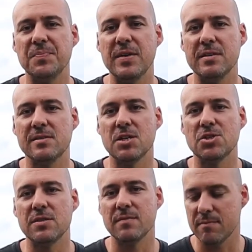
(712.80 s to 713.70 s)
in a
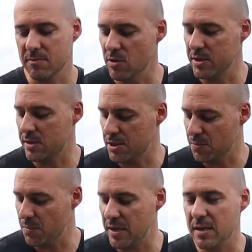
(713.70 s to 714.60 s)
session, nice
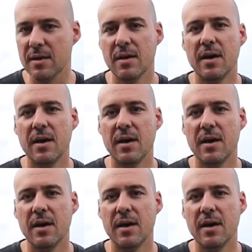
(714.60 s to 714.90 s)
session beer,